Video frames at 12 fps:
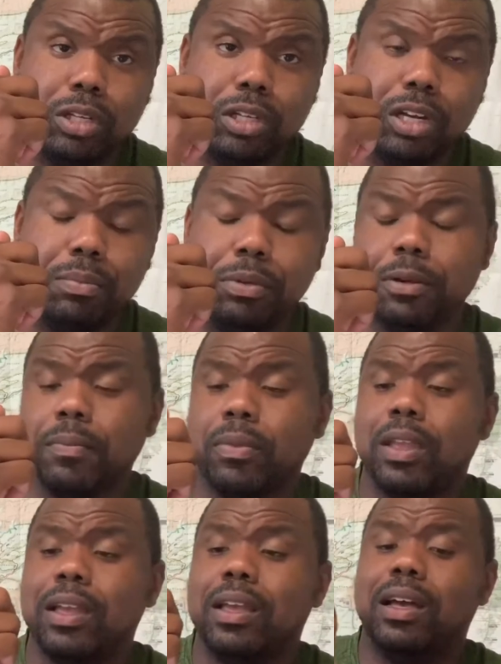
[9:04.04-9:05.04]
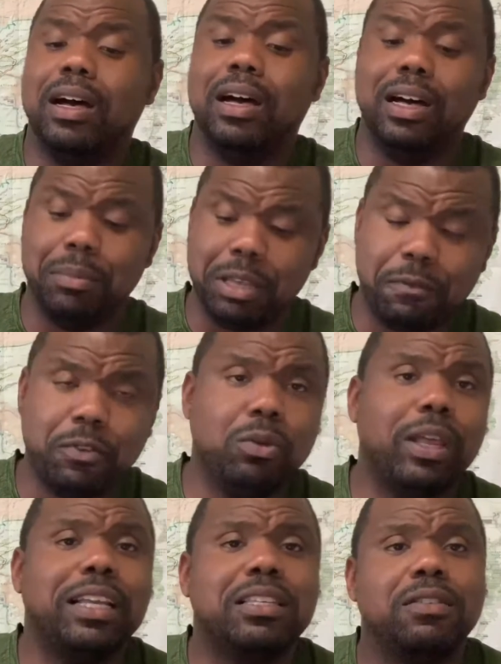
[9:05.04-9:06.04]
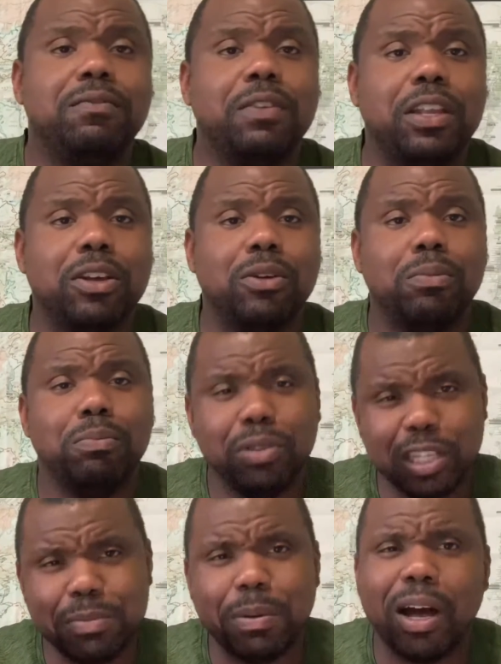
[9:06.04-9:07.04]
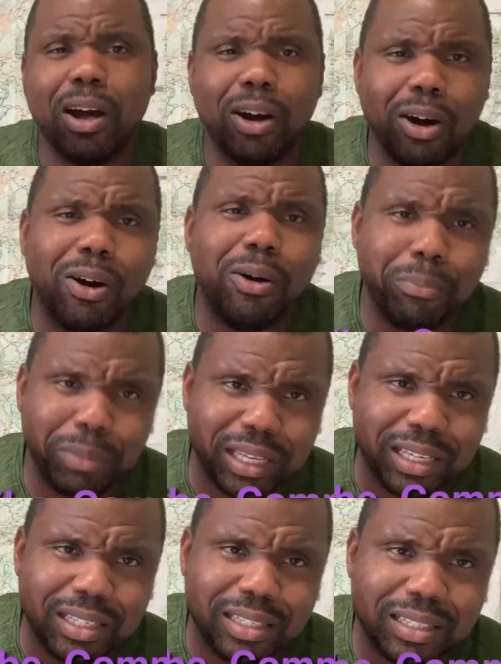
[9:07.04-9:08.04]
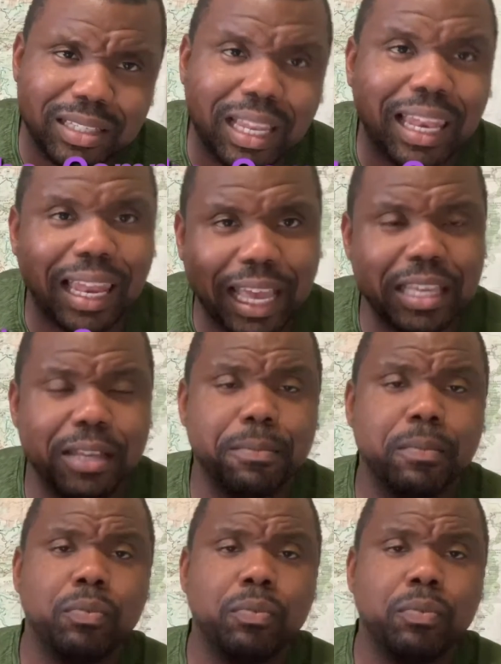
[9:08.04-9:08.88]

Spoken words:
the company. If you like this video, please by all means like it.